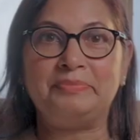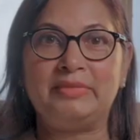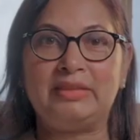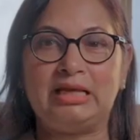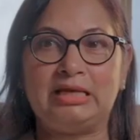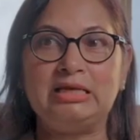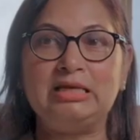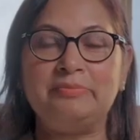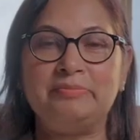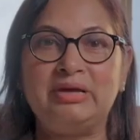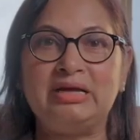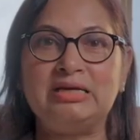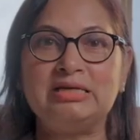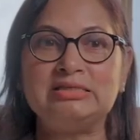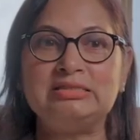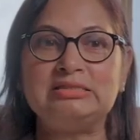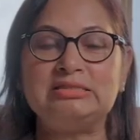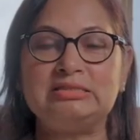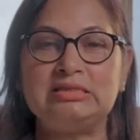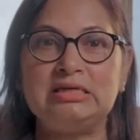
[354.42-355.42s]
like he made
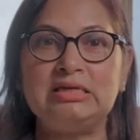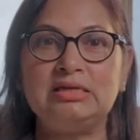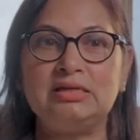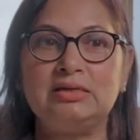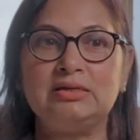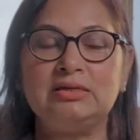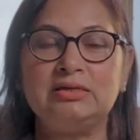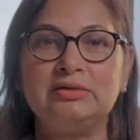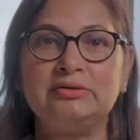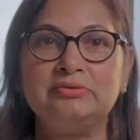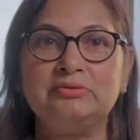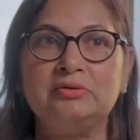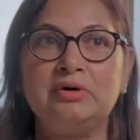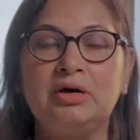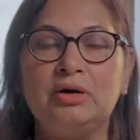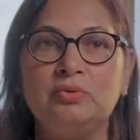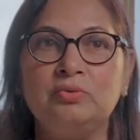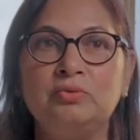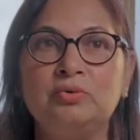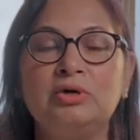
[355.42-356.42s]
us see like you know
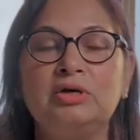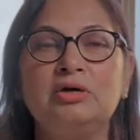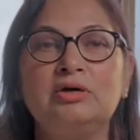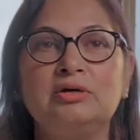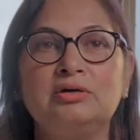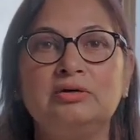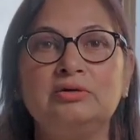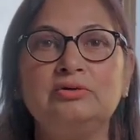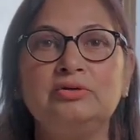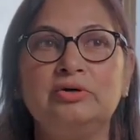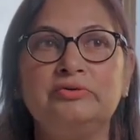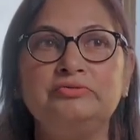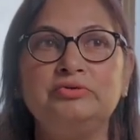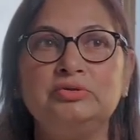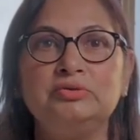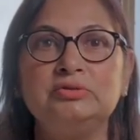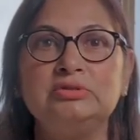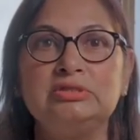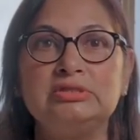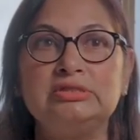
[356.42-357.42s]
how you have
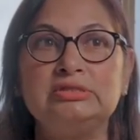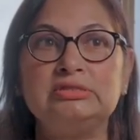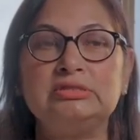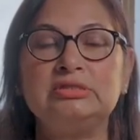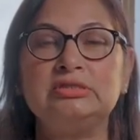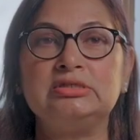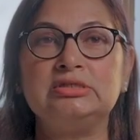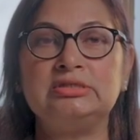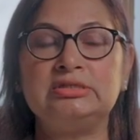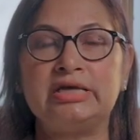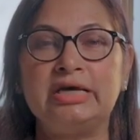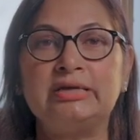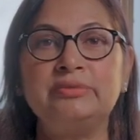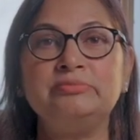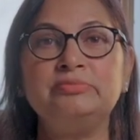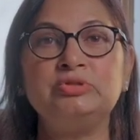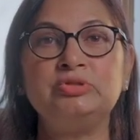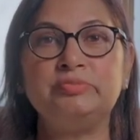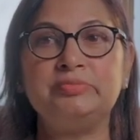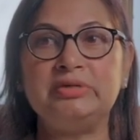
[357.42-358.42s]
to just uh, a
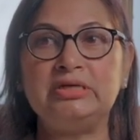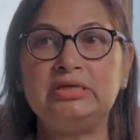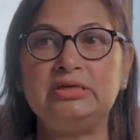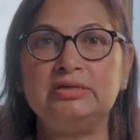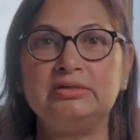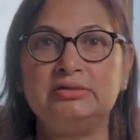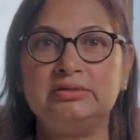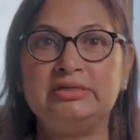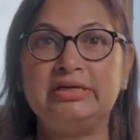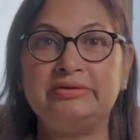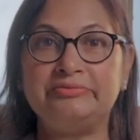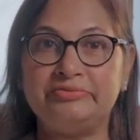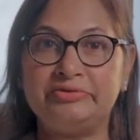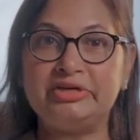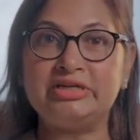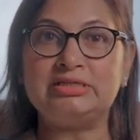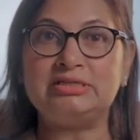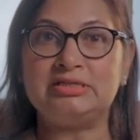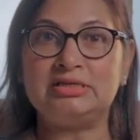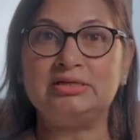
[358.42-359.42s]
time to be
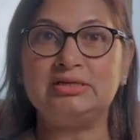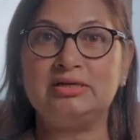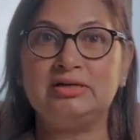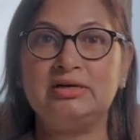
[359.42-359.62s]
reverent